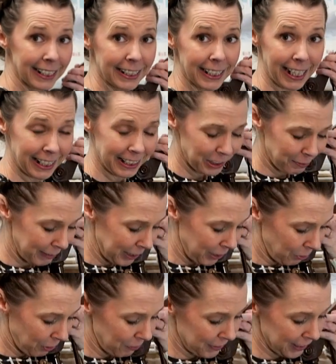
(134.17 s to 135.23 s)
that has been
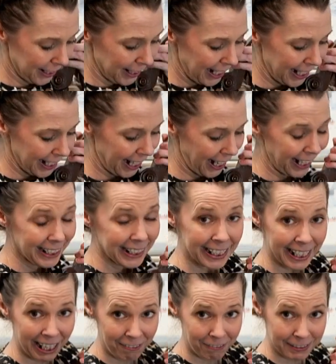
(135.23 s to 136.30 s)
thrifted, and I
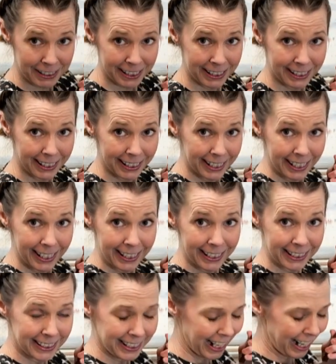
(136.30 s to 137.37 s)
left the
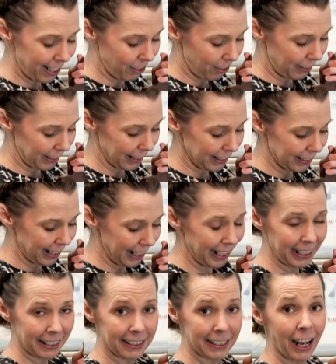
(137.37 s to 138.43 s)
tag on it,
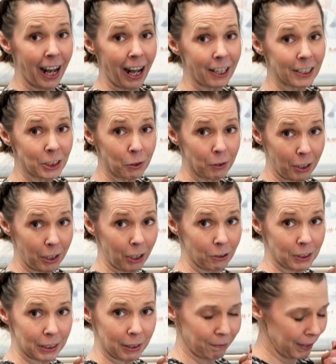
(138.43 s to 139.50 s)
and I'll do a
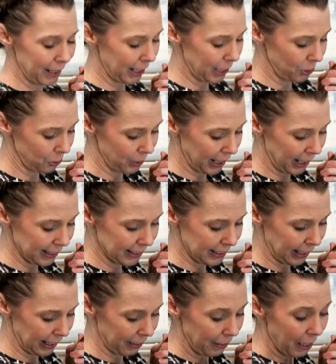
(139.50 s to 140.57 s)
close-up in case you can't
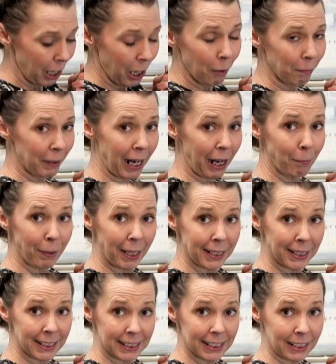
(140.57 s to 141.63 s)
see it. But I bought
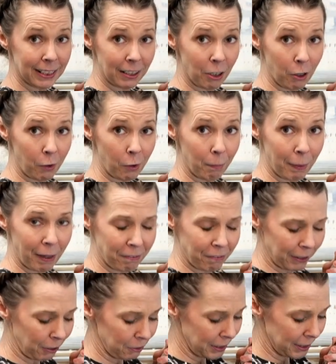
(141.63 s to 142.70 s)
this at the local
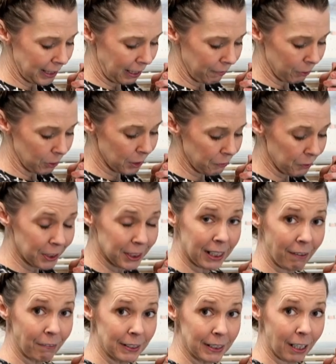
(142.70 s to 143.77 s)
Buffalo Savers for
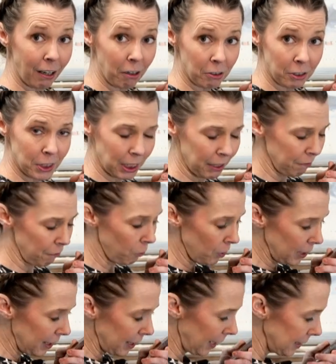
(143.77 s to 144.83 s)

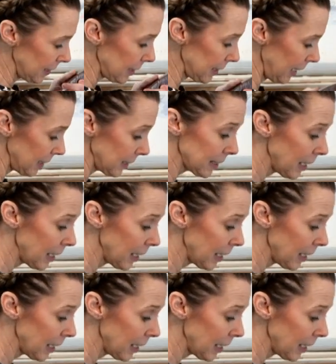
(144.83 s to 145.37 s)
$7.49,